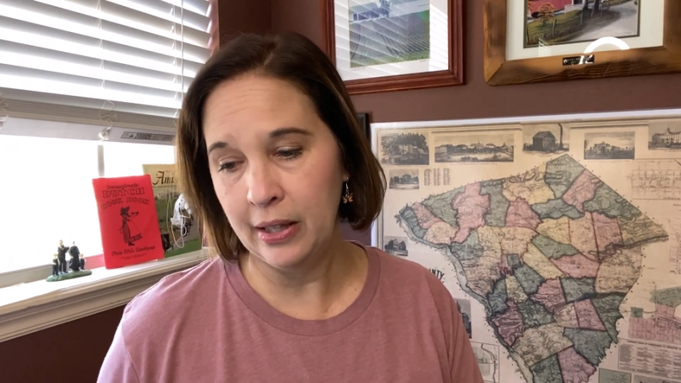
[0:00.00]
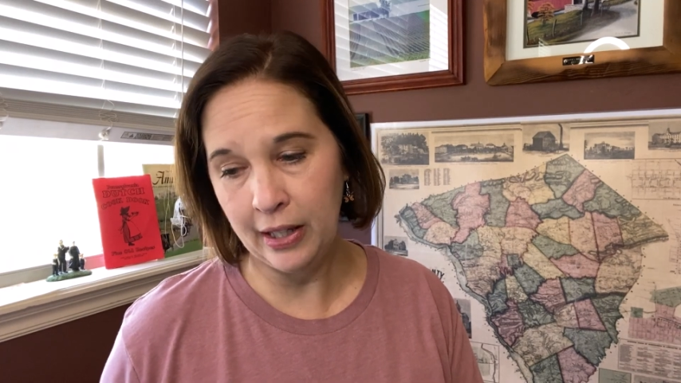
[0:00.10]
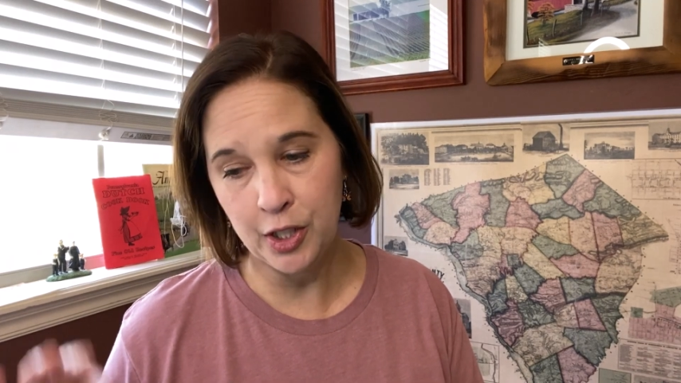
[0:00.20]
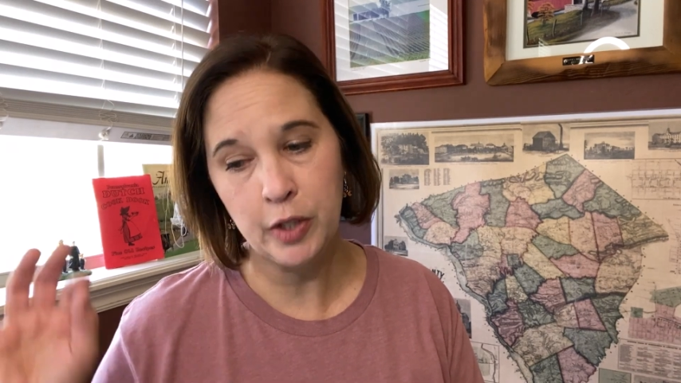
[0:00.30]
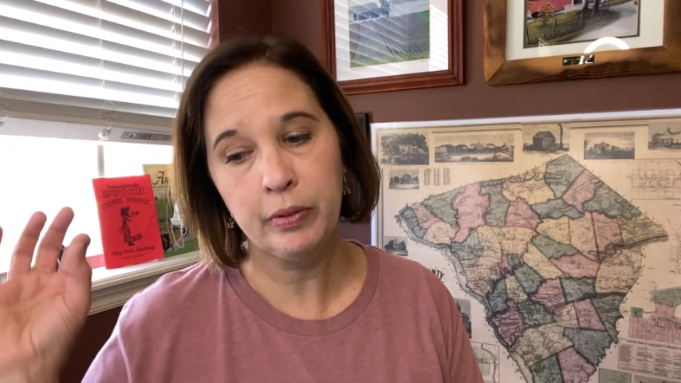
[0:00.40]

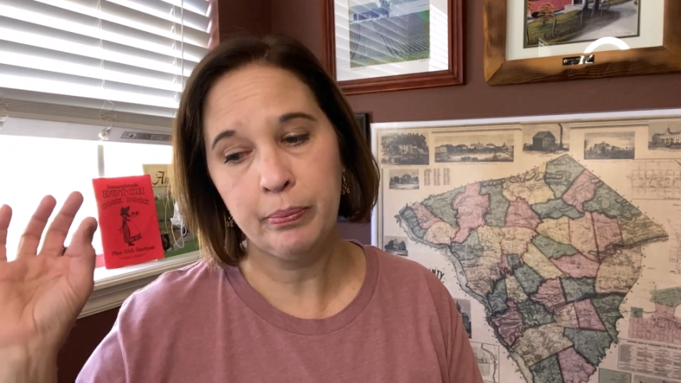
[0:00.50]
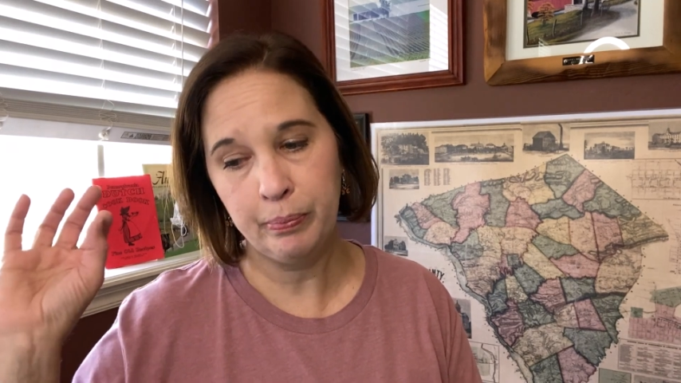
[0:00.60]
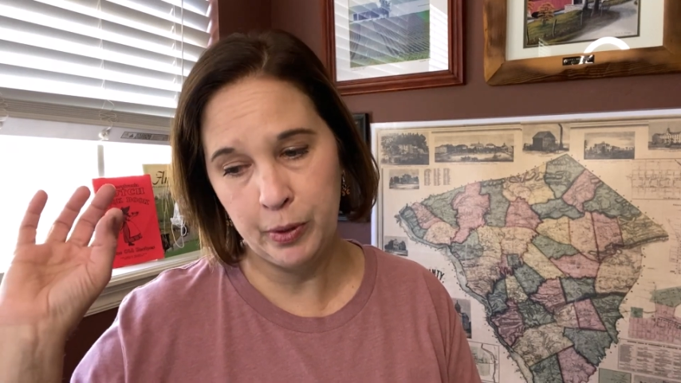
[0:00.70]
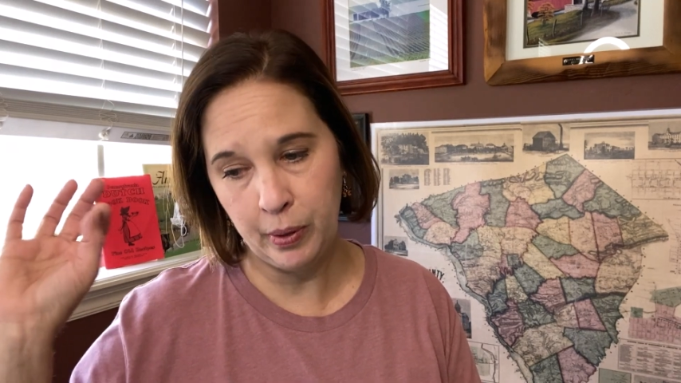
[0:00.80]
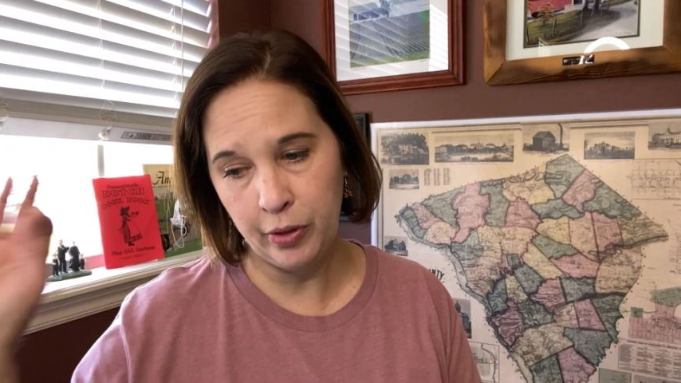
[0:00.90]
they serve
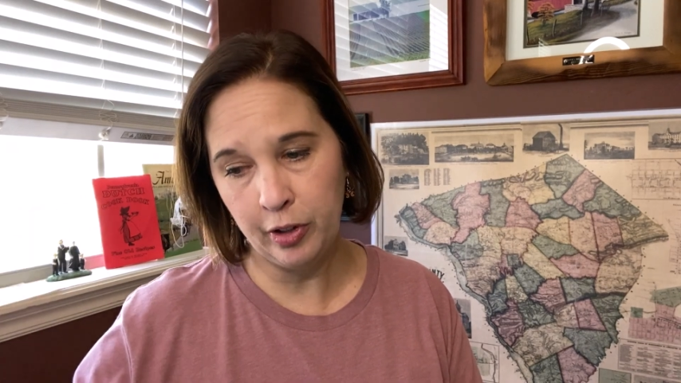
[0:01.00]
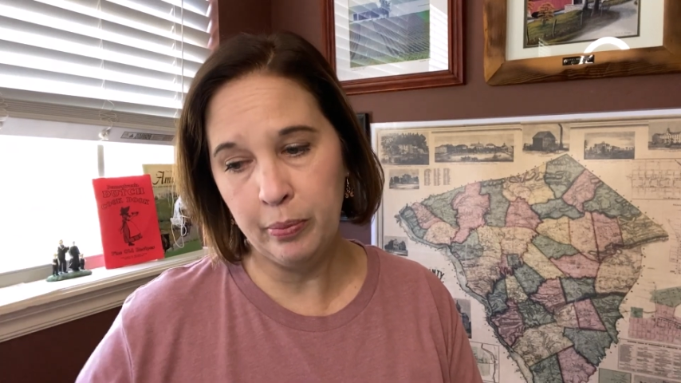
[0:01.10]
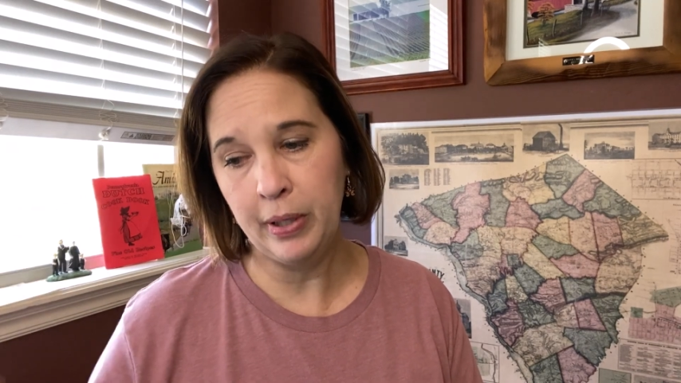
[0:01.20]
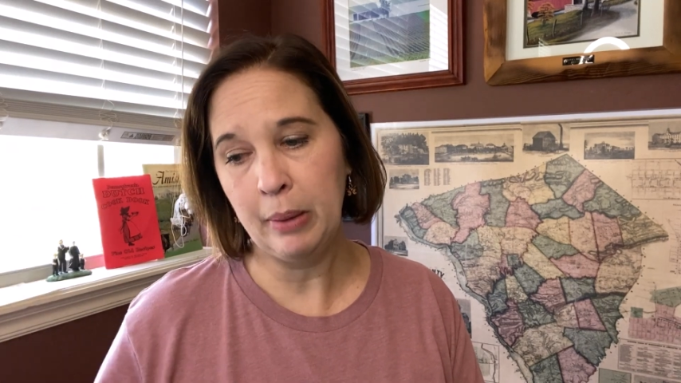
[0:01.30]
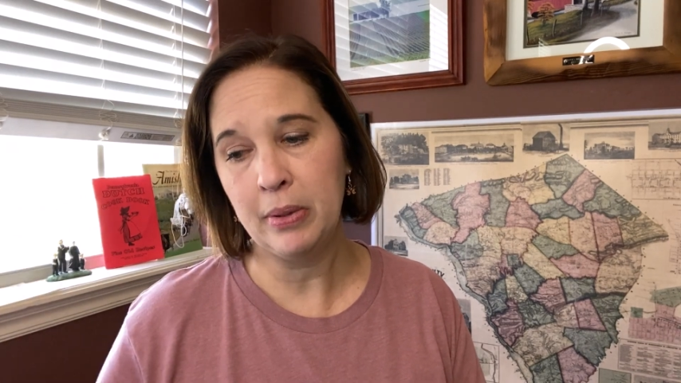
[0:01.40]
it between 3
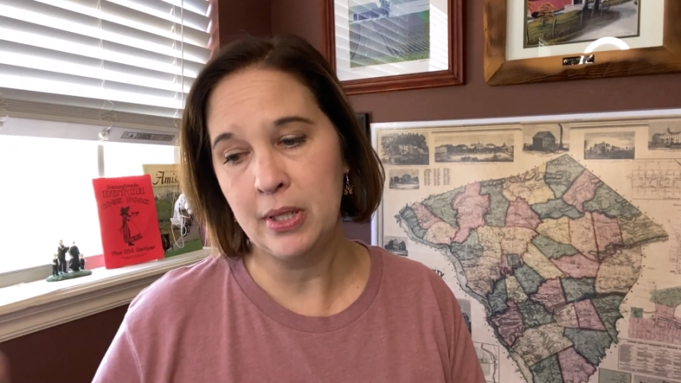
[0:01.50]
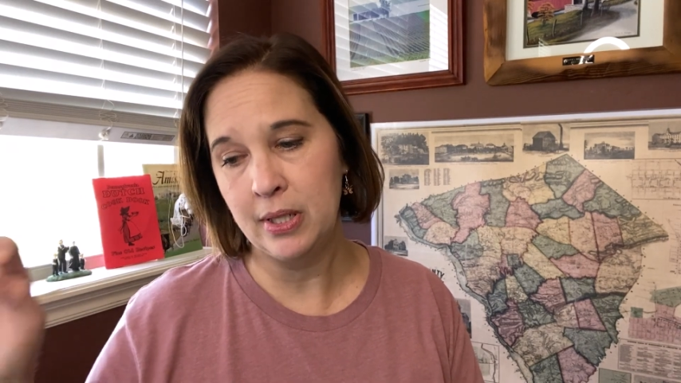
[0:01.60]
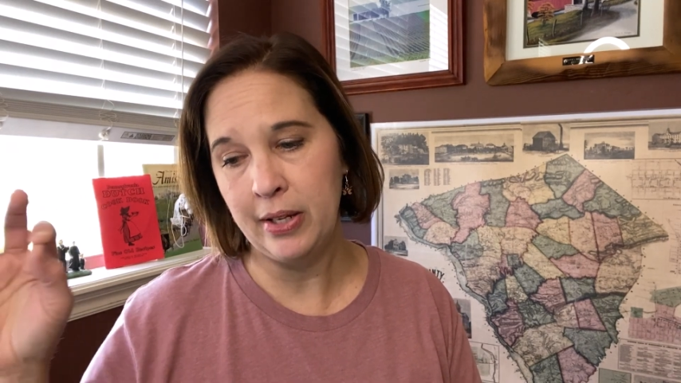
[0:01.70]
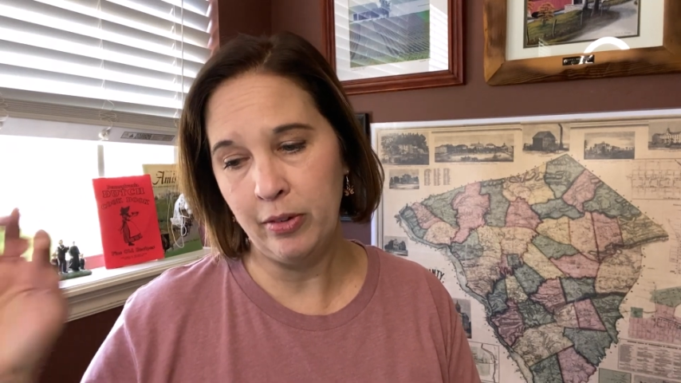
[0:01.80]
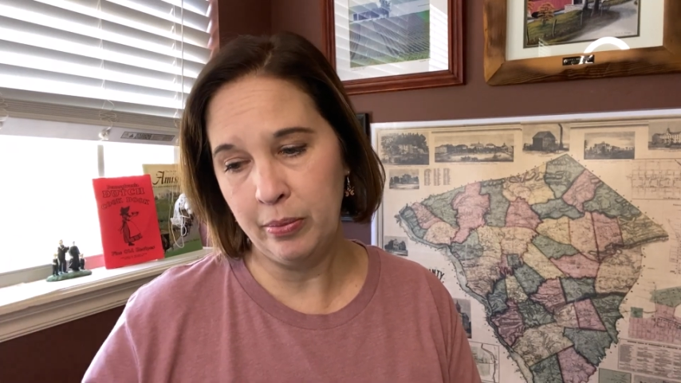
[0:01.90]
p.m. and
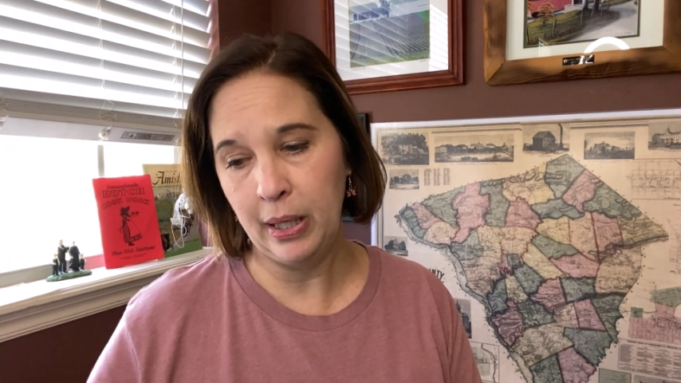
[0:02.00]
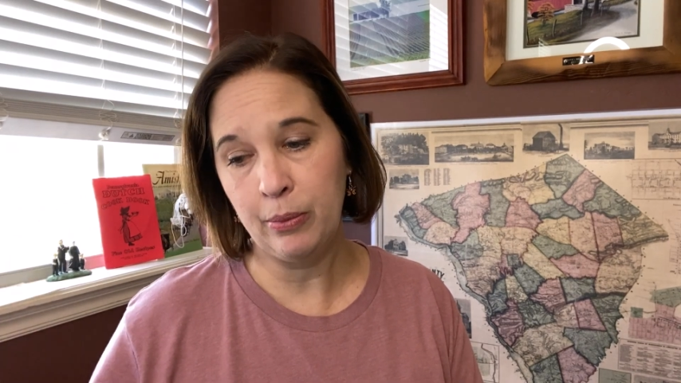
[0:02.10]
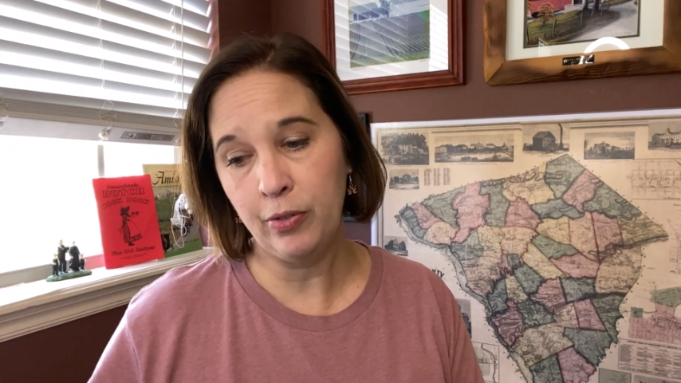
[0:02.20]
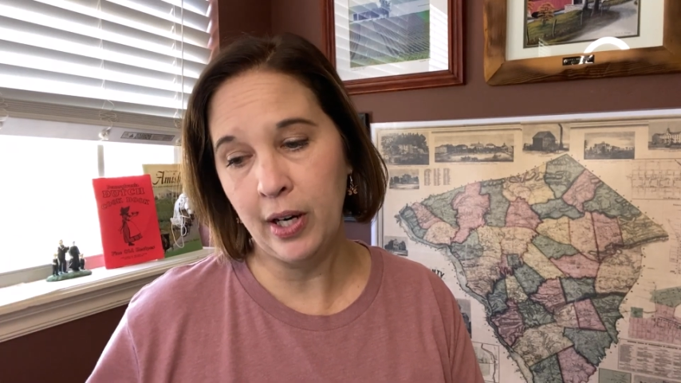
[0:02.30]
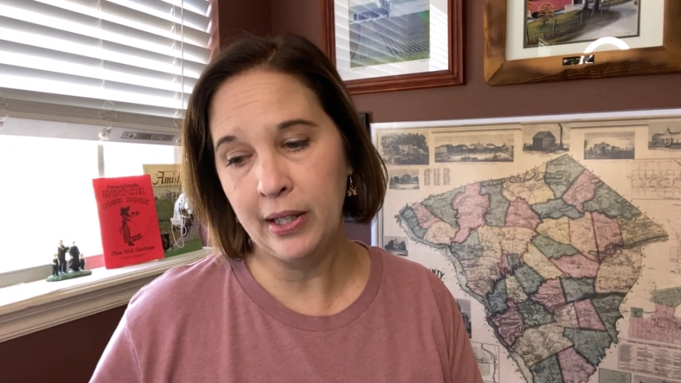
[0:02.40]
7
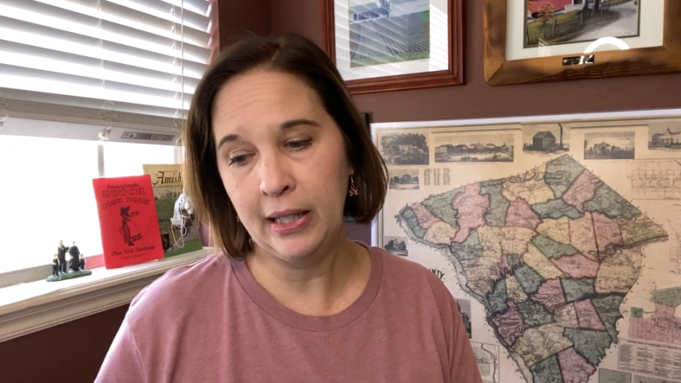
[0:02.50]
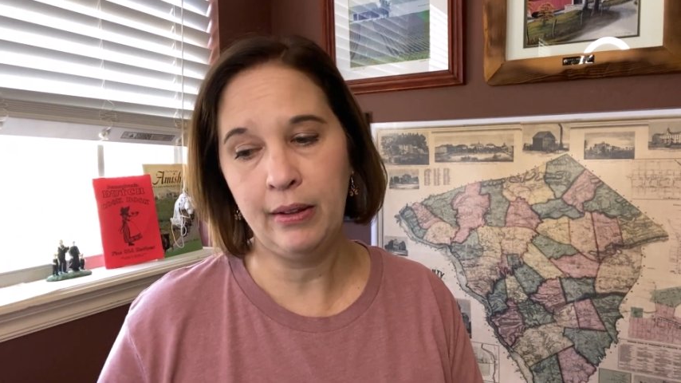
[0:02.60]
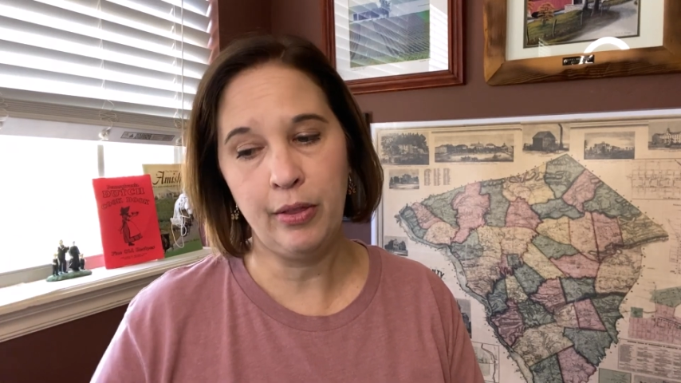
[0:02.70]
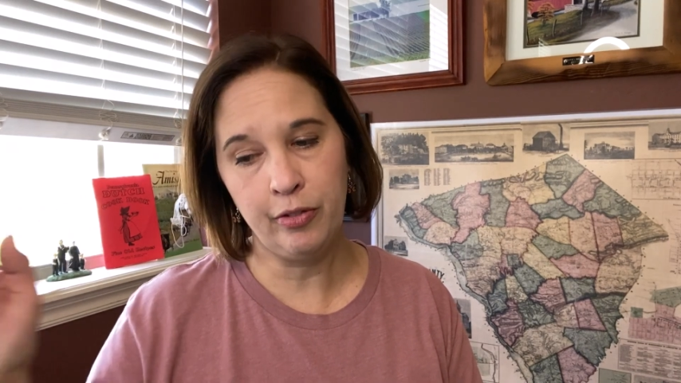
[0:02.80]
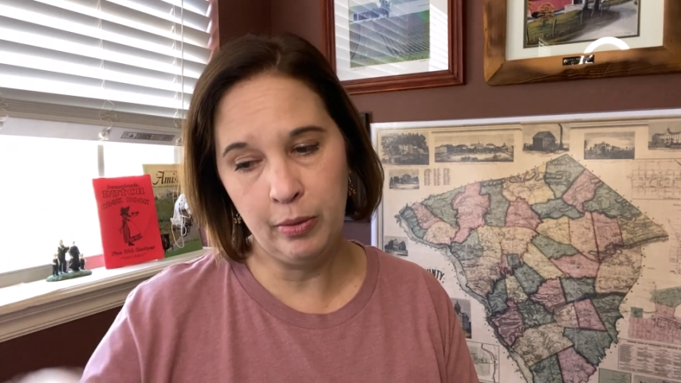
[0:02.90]
p.m. Friday, and
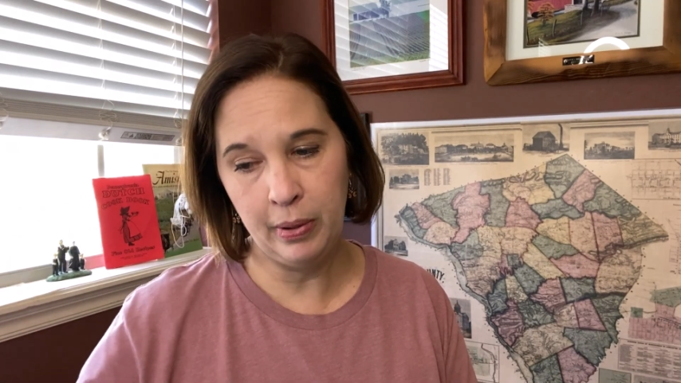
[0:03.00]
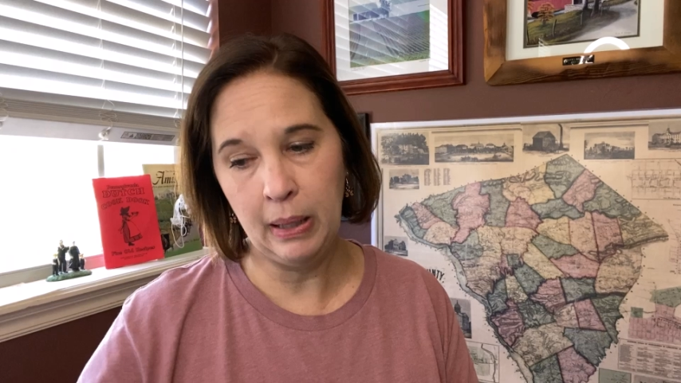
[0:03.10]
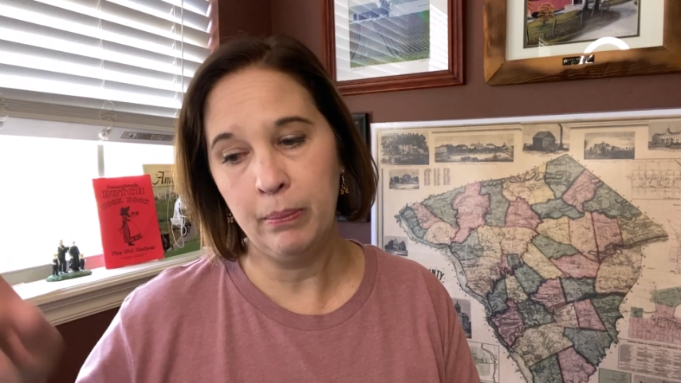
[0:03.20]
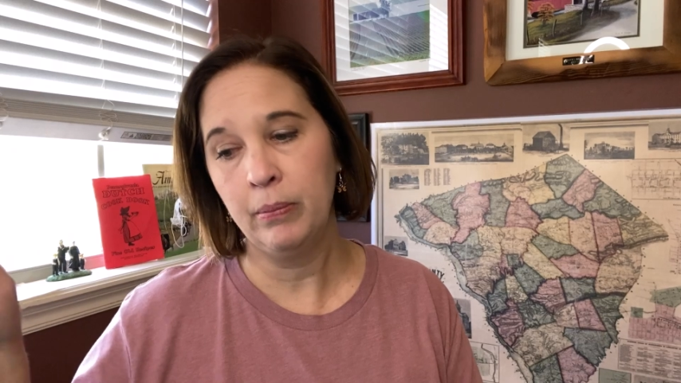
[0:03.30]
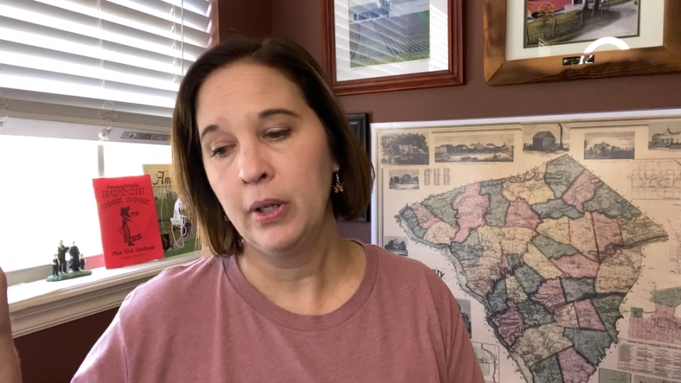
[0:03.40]
then 3
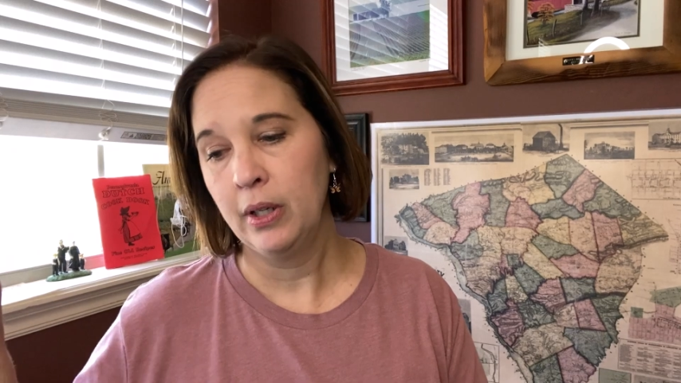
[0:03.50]
p.m.